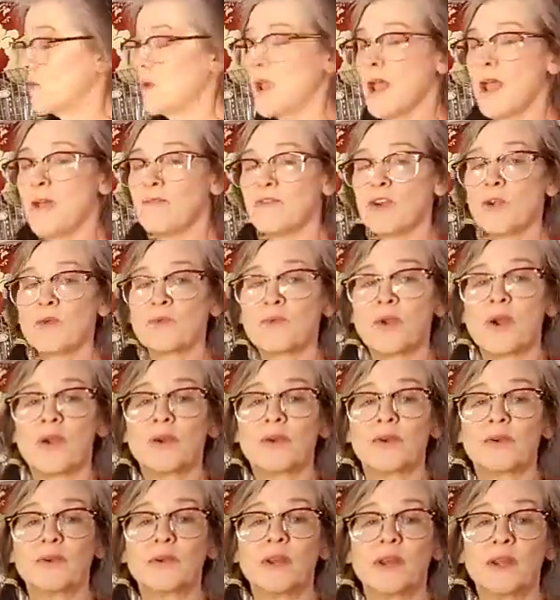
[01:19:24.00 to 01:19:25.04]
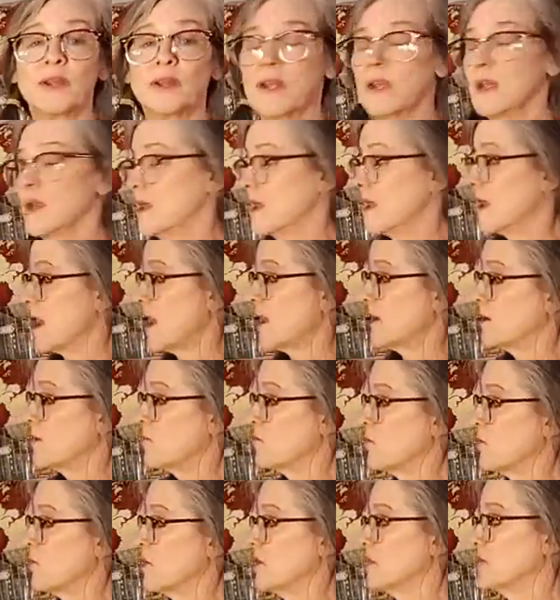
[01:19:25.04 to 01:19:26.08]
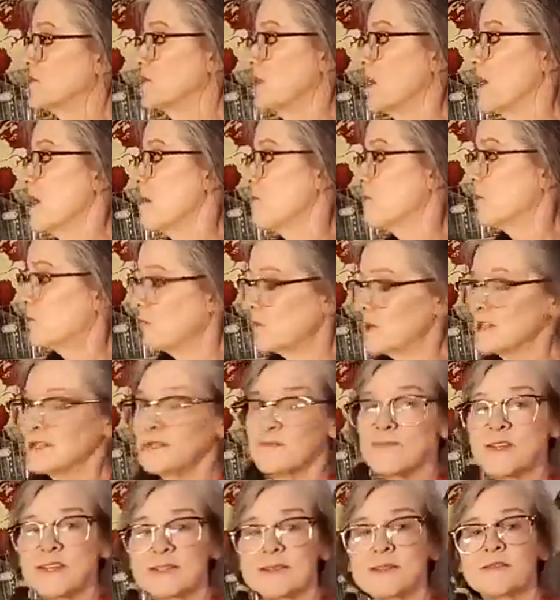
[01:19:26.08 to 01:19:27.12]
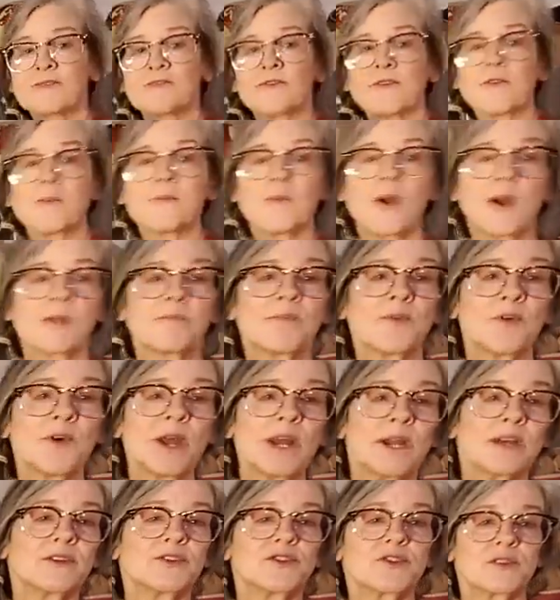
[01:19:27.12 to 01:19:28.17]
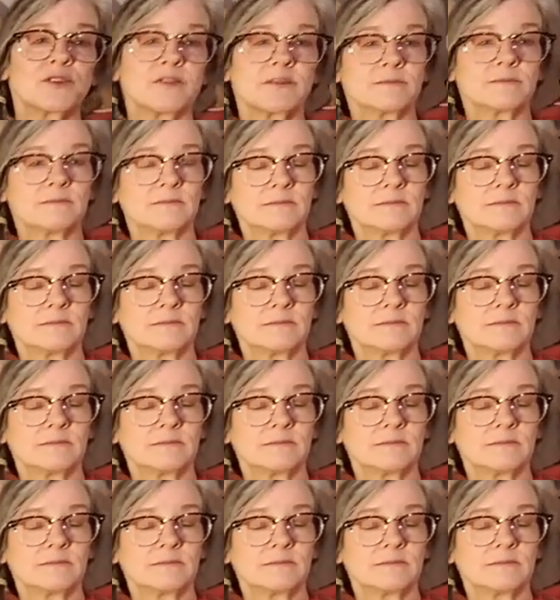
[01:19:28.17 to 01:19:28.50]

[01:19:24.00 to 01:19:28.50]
we have our road and our bridge, but what's missing from our bridge?